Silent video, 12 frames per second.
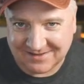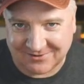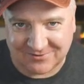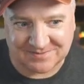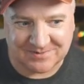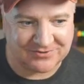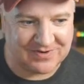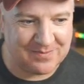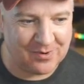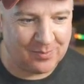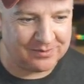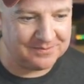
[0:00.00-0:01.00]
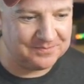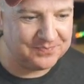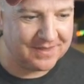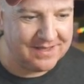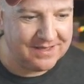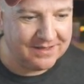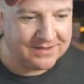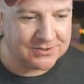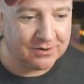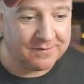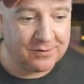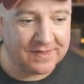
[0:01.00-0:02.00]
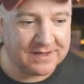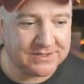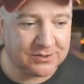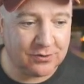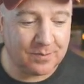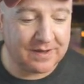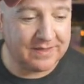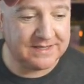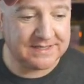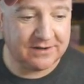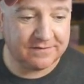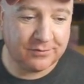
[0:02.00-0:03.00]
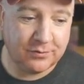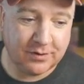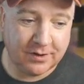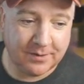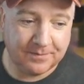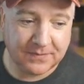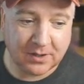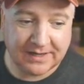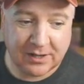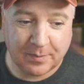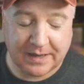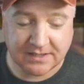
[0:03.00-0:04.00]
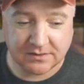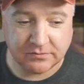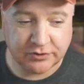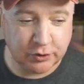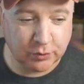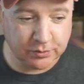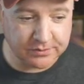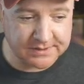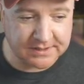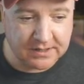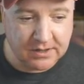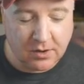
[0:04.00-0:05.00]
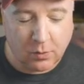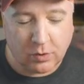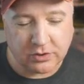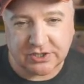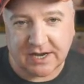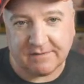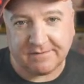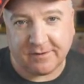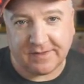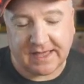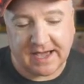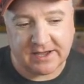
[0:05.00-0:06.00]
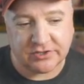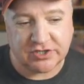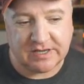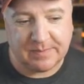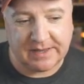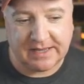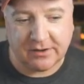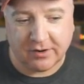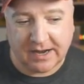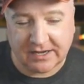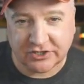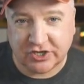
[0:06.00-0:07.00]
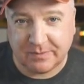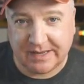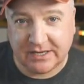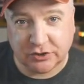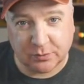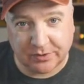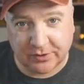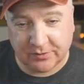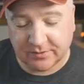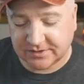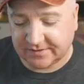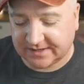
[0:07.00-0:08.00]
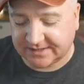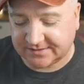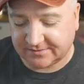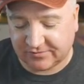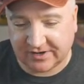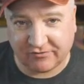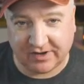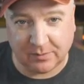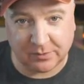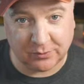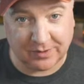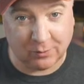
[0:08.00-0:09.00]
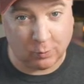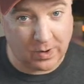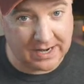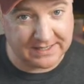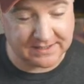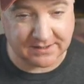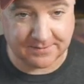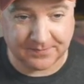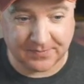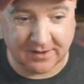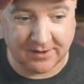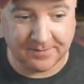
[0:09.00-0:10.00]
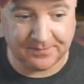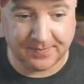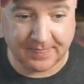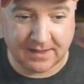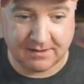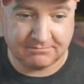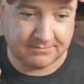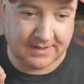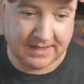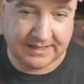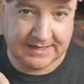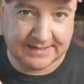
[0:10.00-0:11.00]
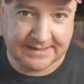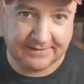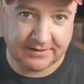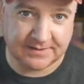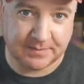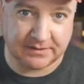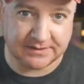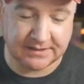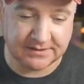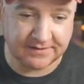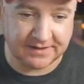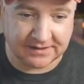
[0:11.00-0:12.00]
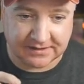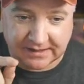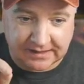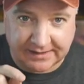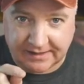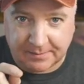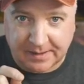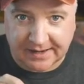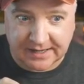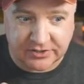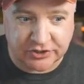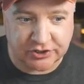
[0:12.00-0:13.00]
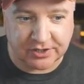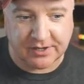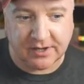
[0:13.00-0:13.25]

Christmas tree bauble. So a few things to note about these Adafruit NeoPixel duals. Watch out for the RGB or RGBW, so that's red, green and blue and a white LED that's built into the little LED package,